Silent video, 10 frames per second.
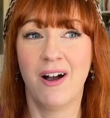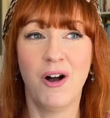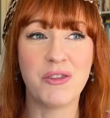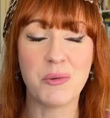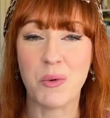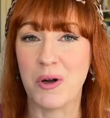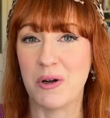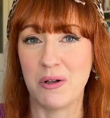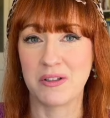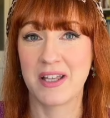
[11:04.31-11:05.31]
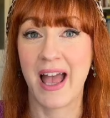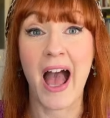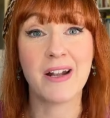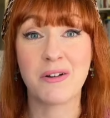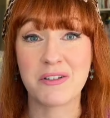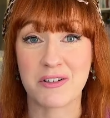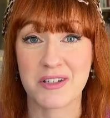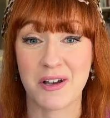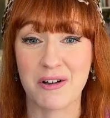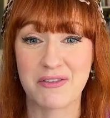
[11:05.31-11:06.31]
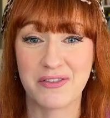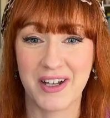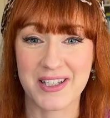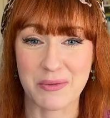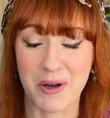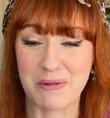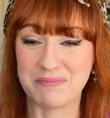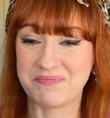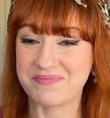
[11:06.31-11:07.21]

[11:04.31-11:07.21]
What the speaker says: on the world, and on yourself as well.